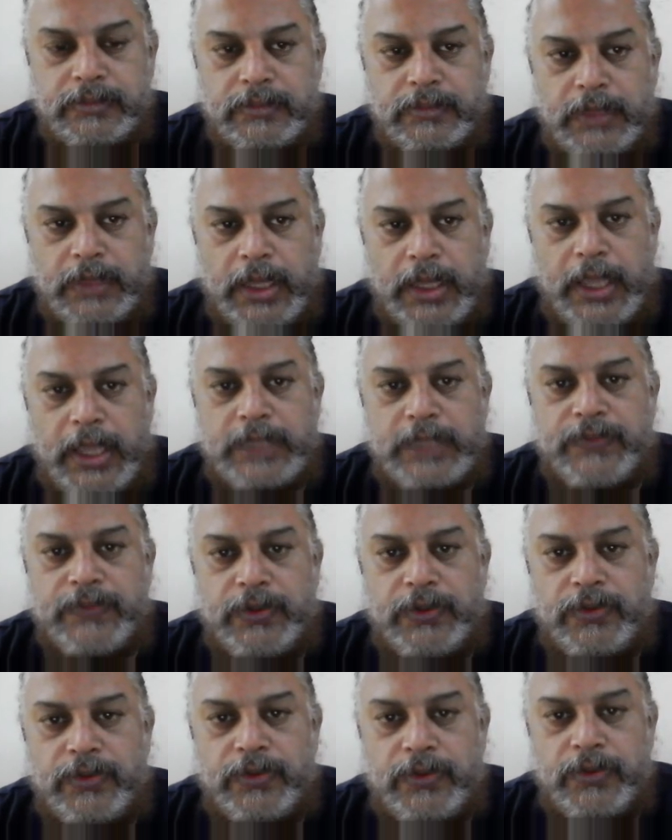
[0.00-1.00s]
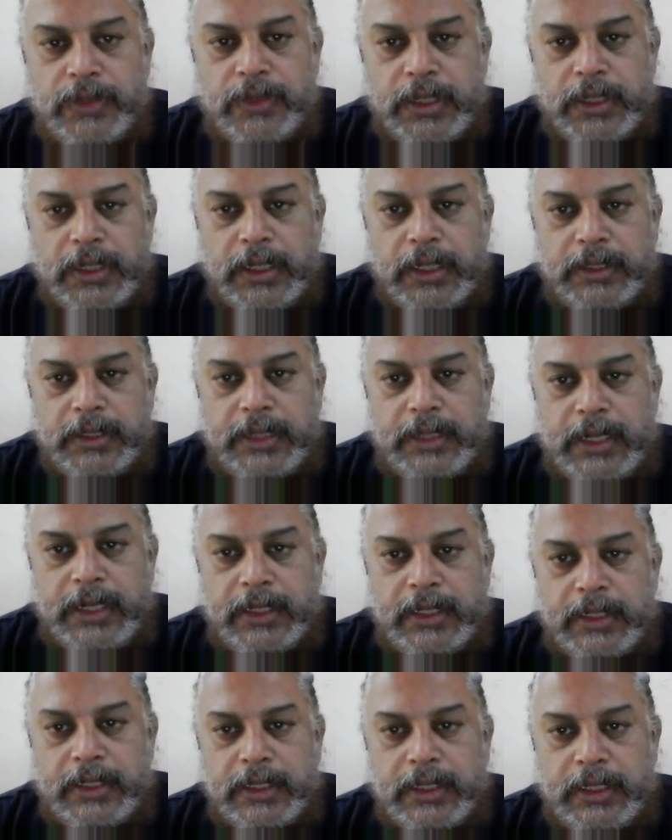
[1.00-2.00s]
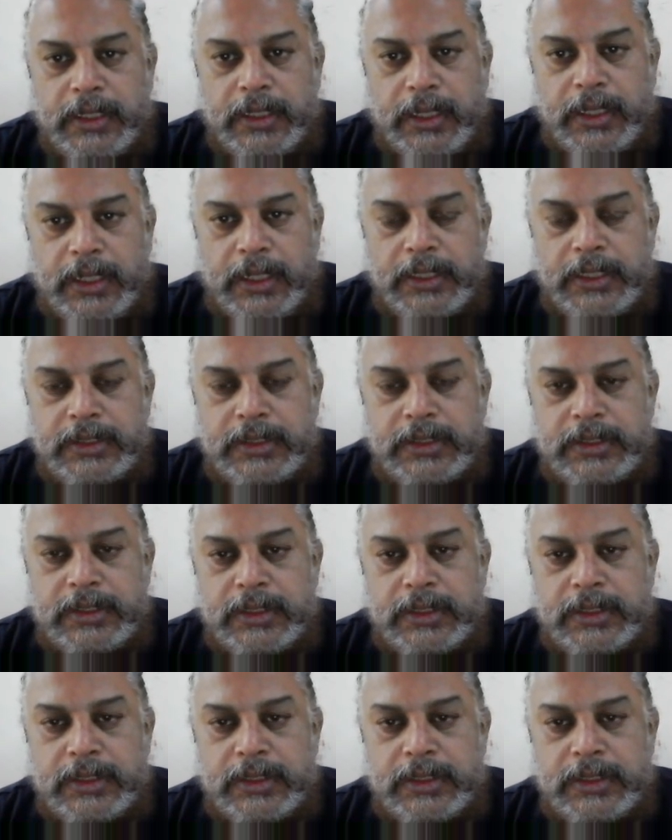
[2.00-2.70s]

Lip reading: As we know that it is